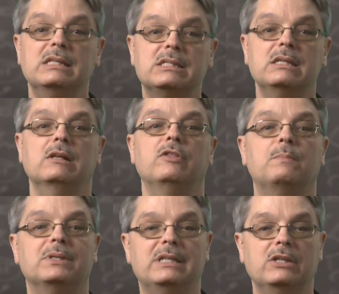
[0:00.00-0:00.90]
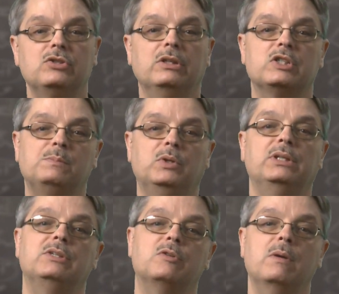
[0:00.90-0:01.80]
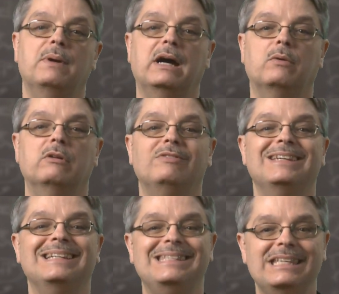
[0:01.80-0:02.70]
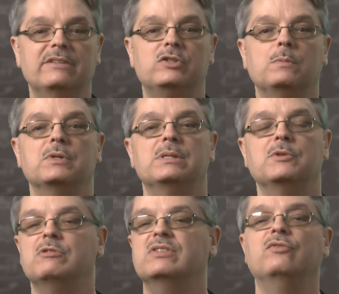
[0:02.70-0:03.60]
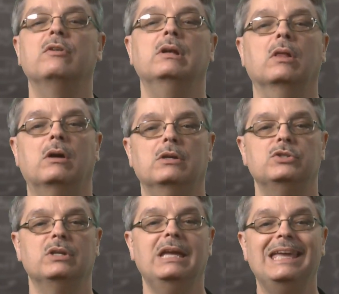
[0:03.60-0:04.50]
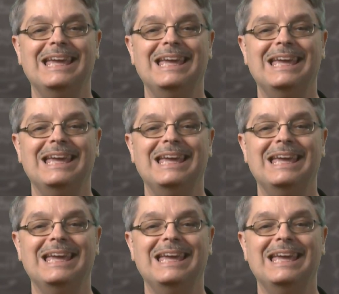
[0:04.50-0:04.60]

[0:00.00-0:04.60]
Still, the potential explanatory power of the idea of supersymmetry is very large,